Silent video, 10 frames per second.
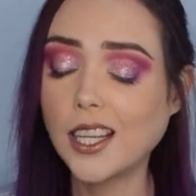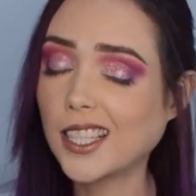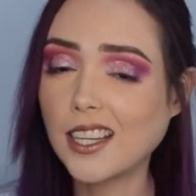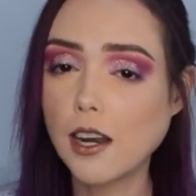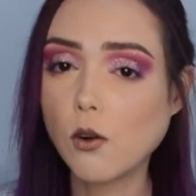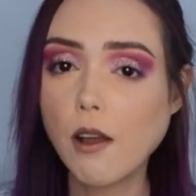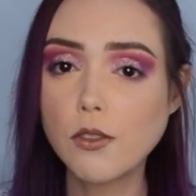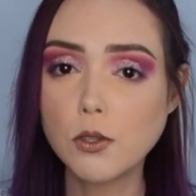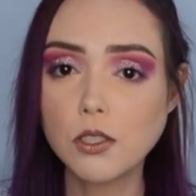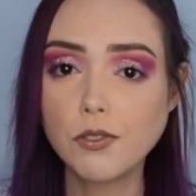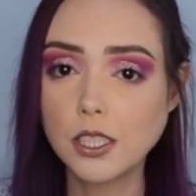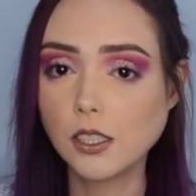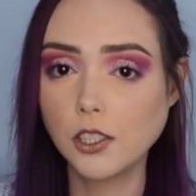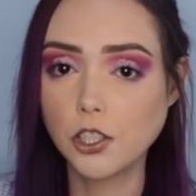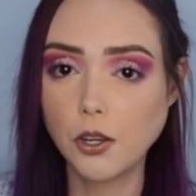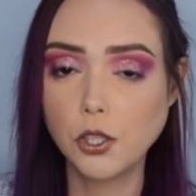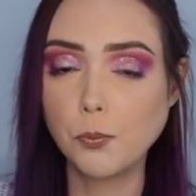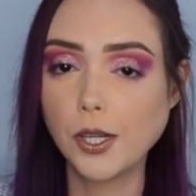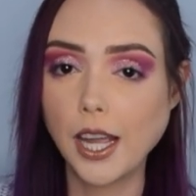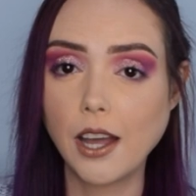Like I said, I don't have those to physically show you,
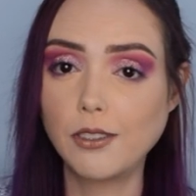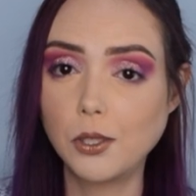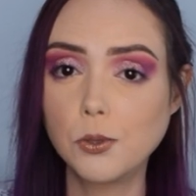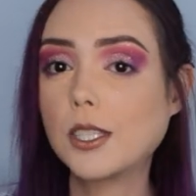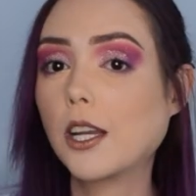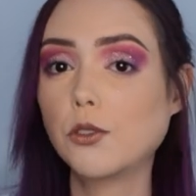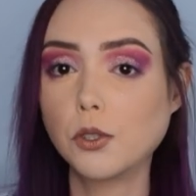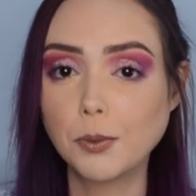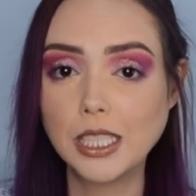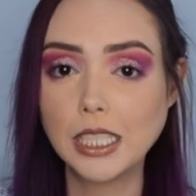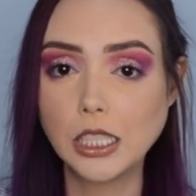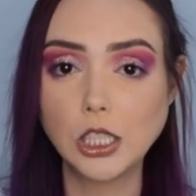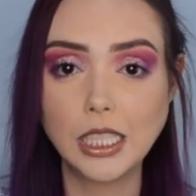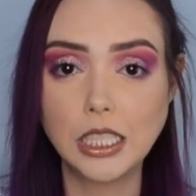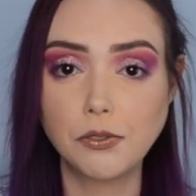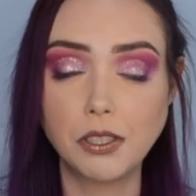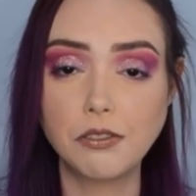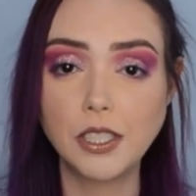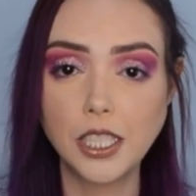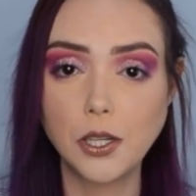but I have used that julep concealer in
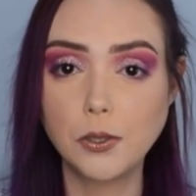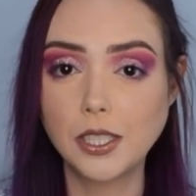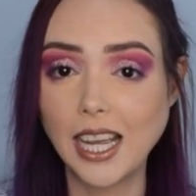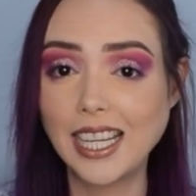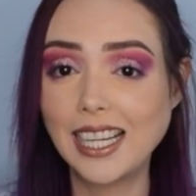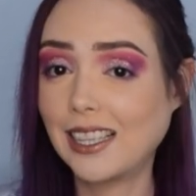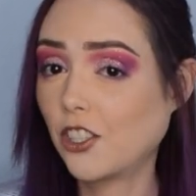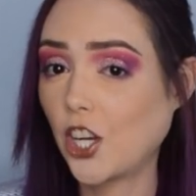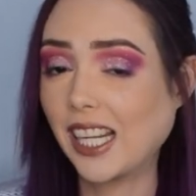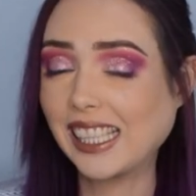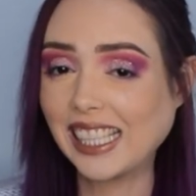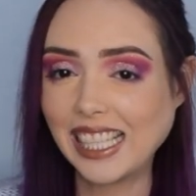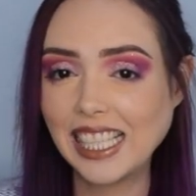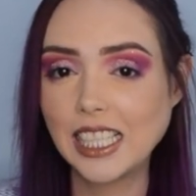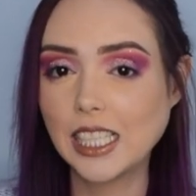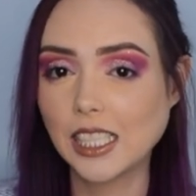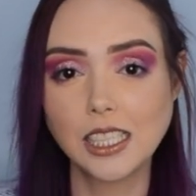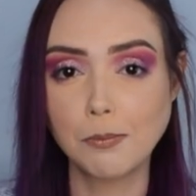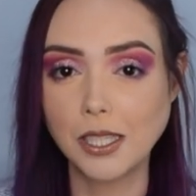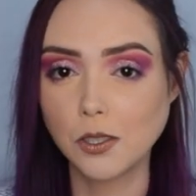different videos. I get it in the shade Linen because
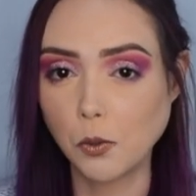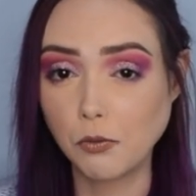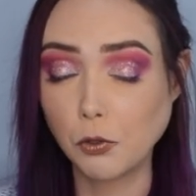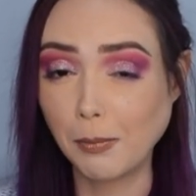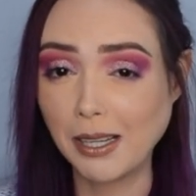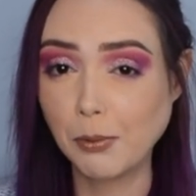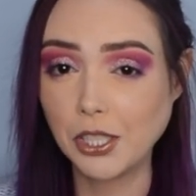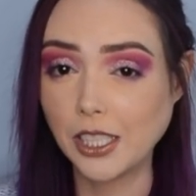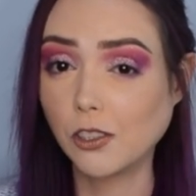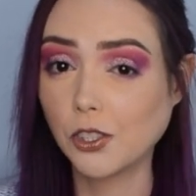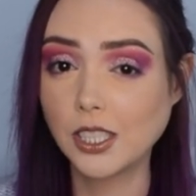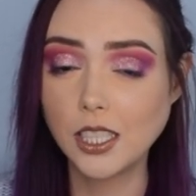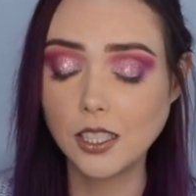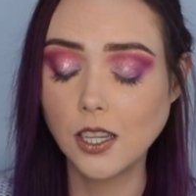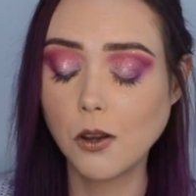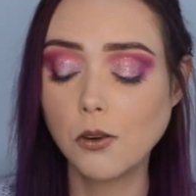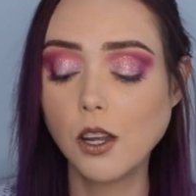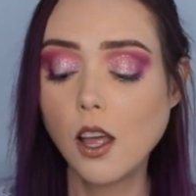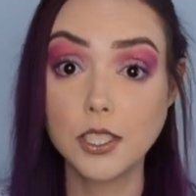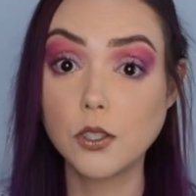it's the best one for my particular skin
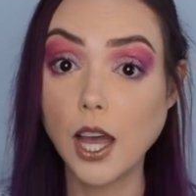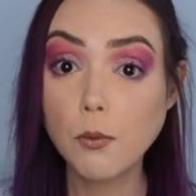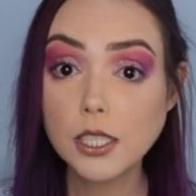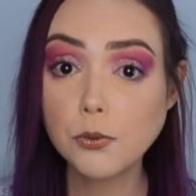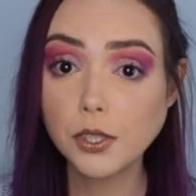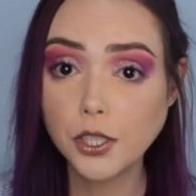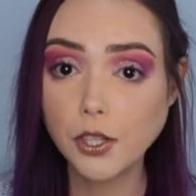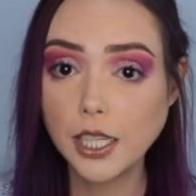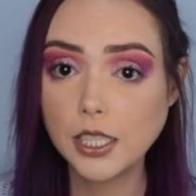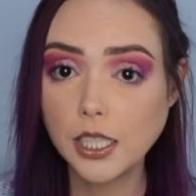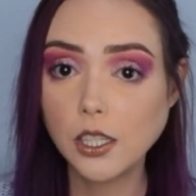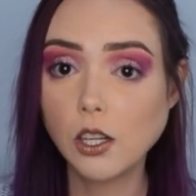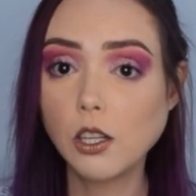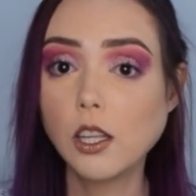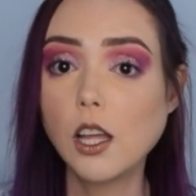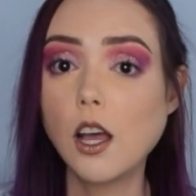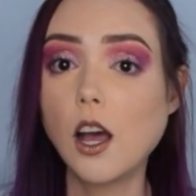tone. So that was a really great deal.